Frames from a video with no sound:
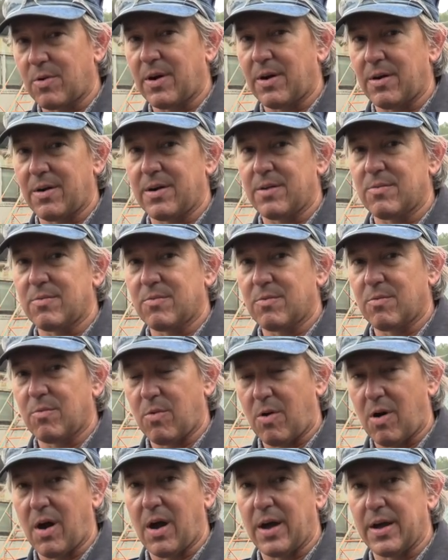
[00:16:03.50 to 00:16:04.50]
where it
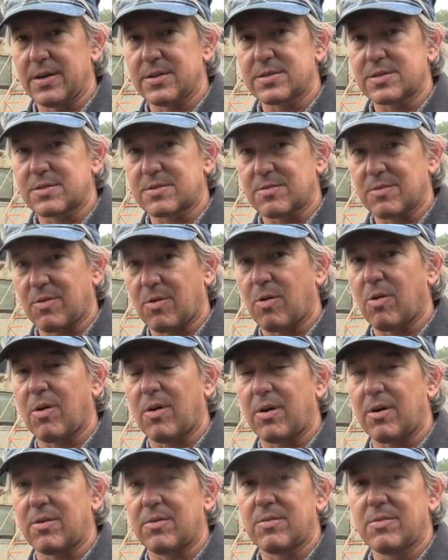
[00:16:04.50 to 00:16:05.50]
was,
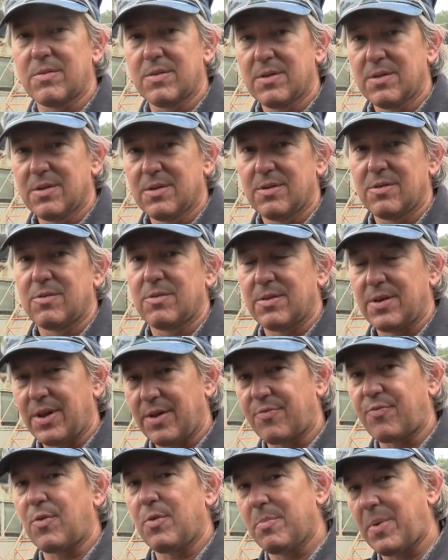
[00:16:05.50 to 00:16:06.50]
or
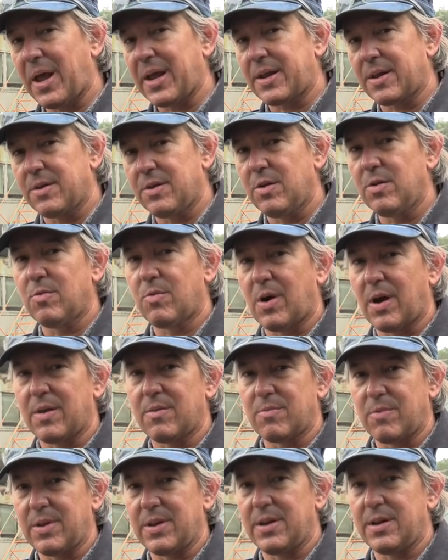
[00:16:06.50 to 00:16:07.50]
if we make a new one,
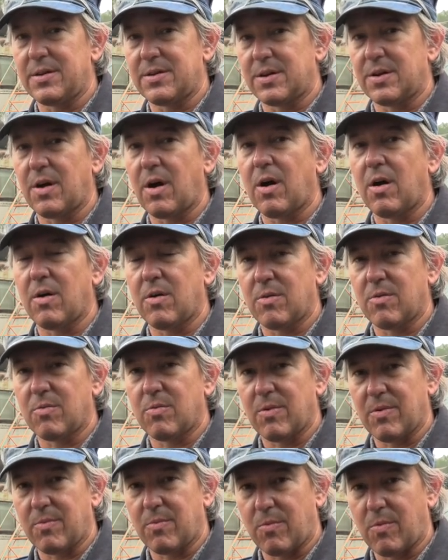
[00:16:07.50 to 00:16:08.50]
we need to know
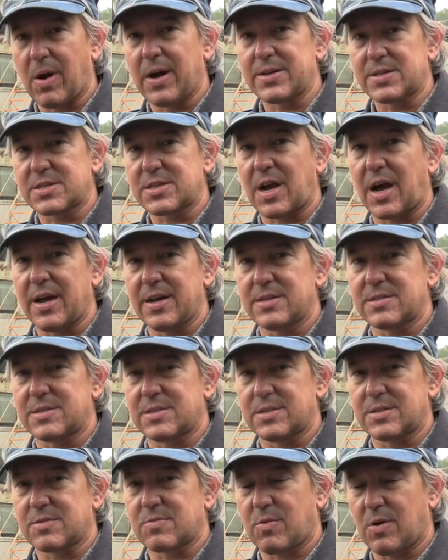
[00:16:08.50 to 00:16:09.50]
what size
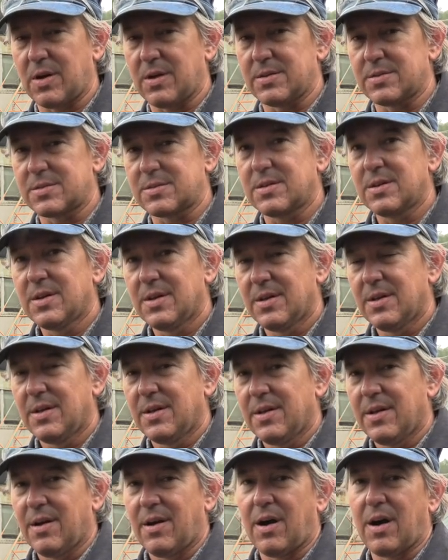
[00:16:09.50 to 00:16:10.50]
this was.
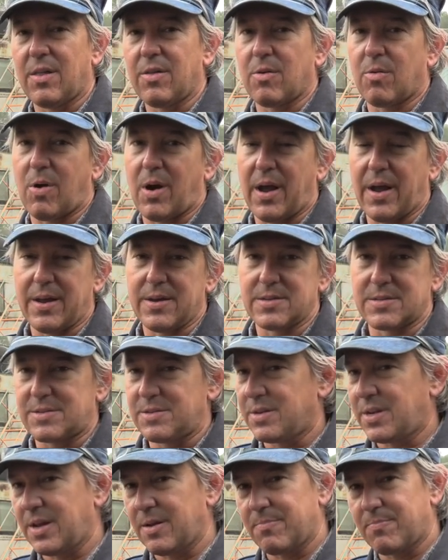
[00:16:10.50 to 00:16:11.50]
Otherwise,
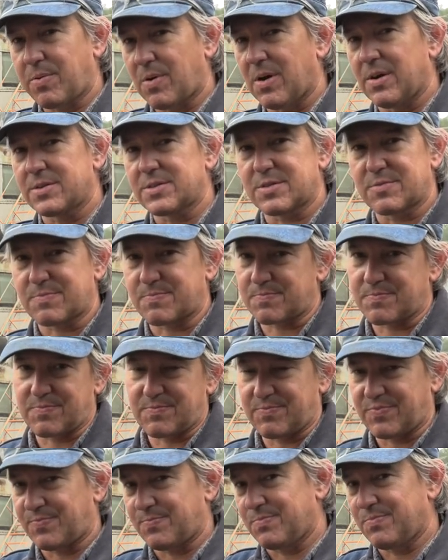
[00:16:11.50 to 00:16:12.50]
you get parts
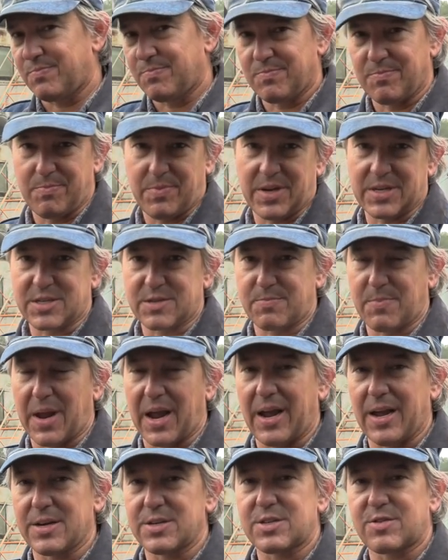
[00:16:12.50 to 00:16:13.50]

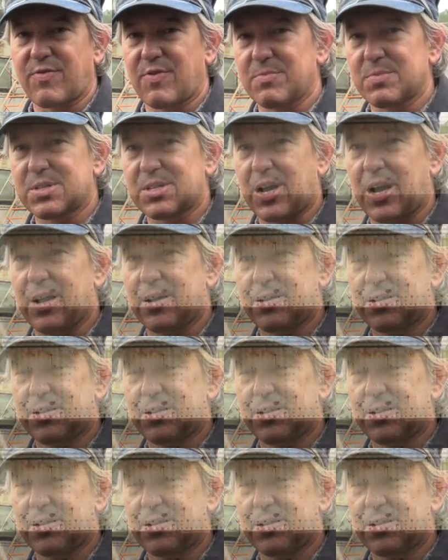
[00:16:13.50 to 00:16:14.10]
mismatched from side